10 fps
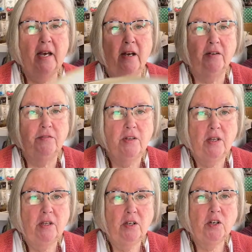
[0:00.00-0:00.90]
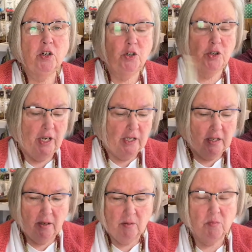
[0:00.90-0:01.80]
of
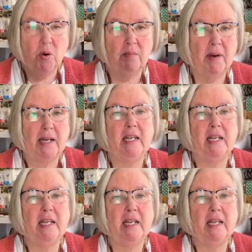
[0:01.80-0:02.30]
earning more money.